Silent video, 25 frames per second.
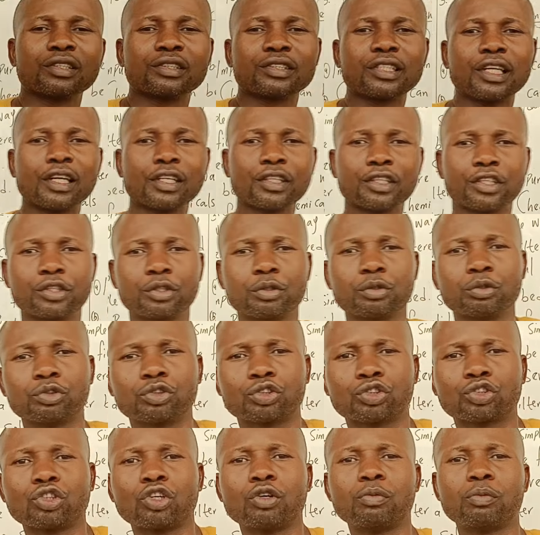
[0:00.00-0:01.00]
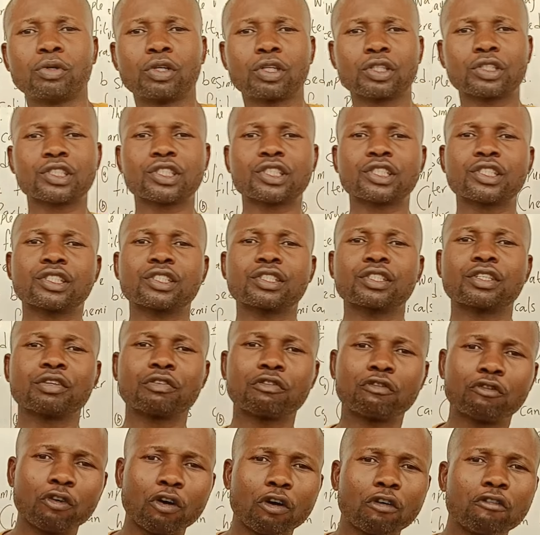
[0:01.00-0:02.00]
thank you so much
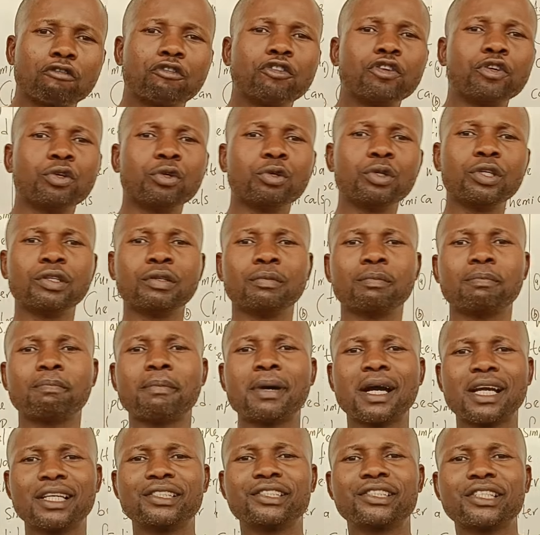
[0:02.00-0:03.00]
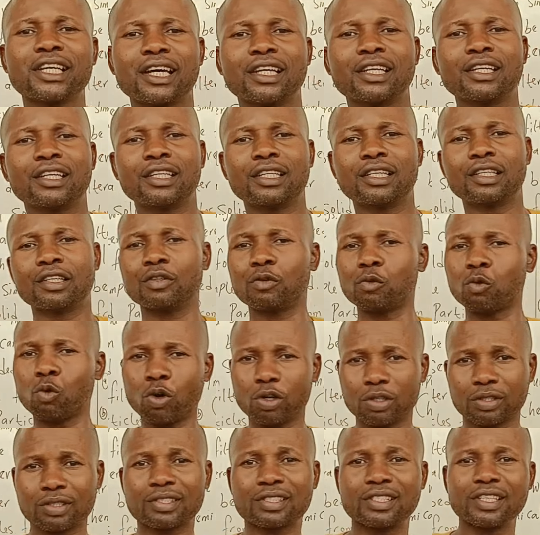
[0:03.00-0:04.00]
for viewing my channel
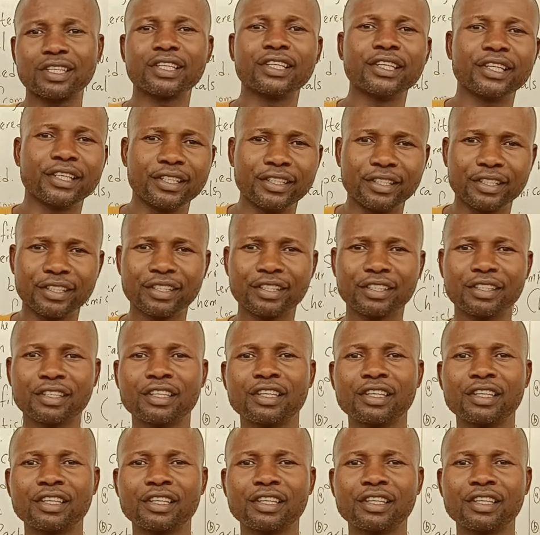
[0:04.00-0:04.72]
once again.